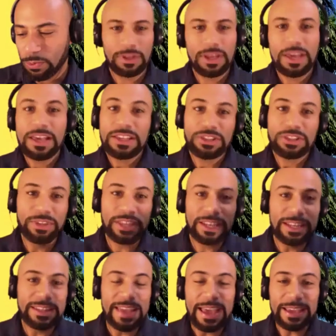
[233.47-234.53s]
then
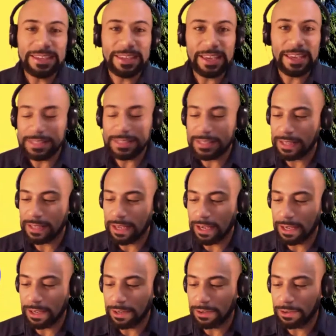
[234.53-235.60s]
in that case,
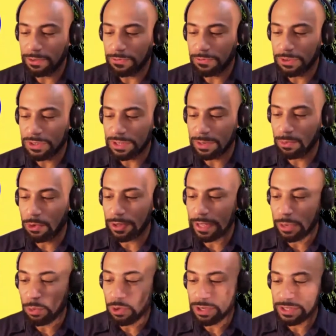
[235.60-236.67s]
for someone that
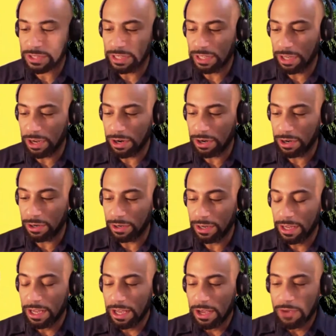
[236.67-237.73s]
wants to learn,
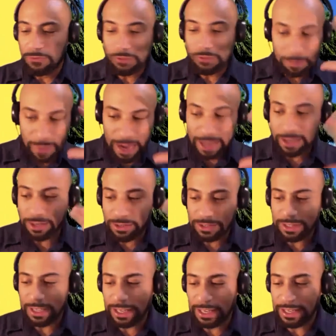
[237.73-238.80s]
from my
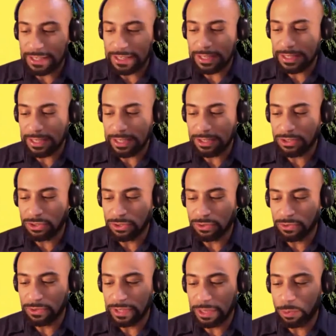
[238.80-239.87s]
understanding as a teacher,
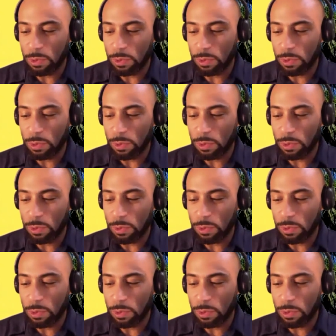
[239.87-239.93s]
then what